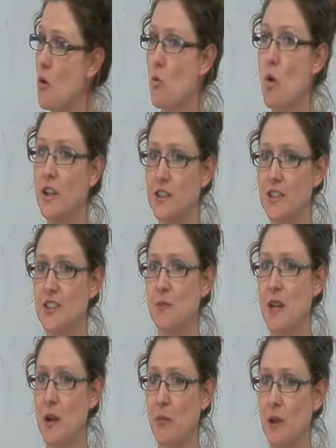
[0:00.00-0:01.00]
wants to
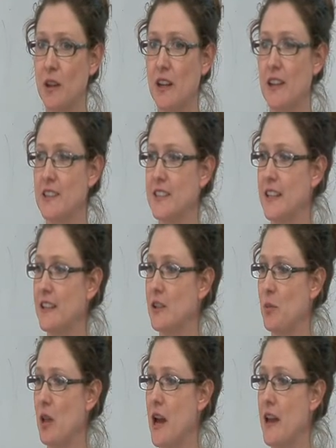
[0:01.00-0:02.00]
manipulate inside the
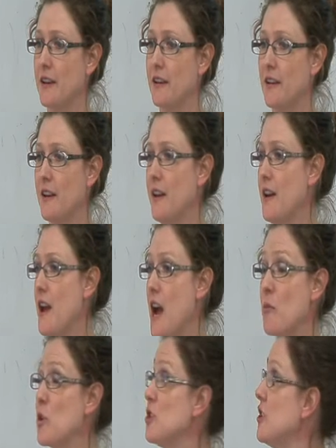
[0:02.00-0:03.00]
plant.
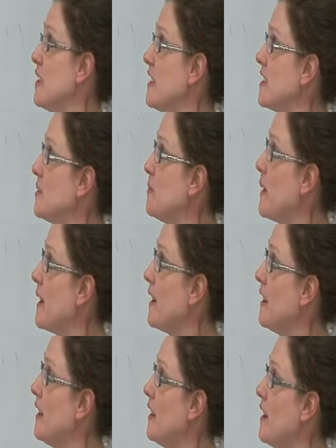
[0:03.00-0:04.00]
And we're doing this
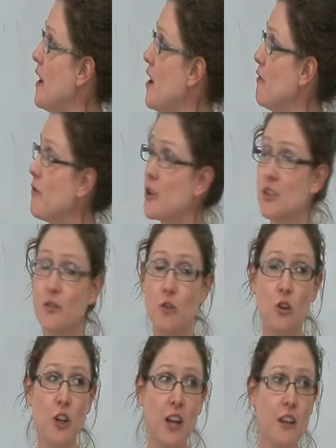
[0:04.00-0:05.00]
by, first of
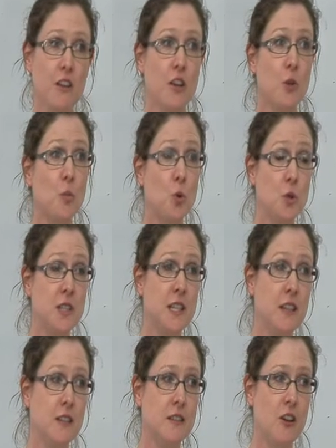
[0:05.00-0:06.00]
all, looking at their
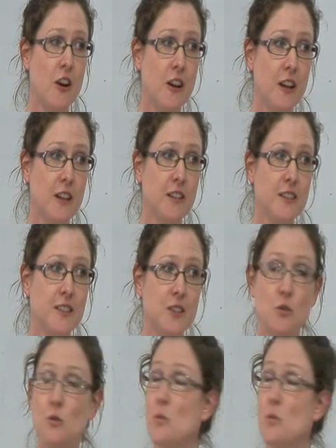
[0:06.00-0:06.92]
protein targets, so